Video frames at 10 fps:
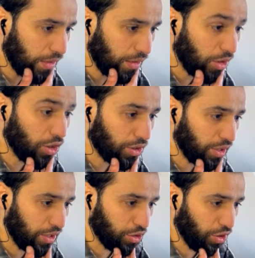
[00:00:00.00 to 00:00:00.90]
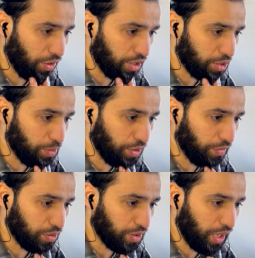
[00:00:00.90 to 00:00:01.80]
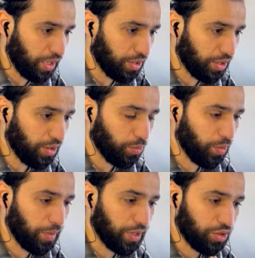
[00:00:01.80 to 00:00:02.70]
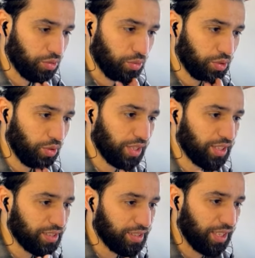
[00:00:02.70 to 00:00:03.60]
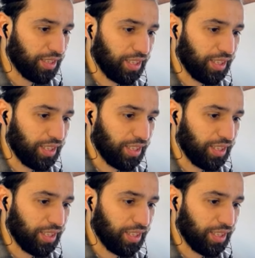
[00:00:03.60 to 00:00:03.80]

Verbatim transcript: not enjoyed this beautiful talent, women's too. So as I said,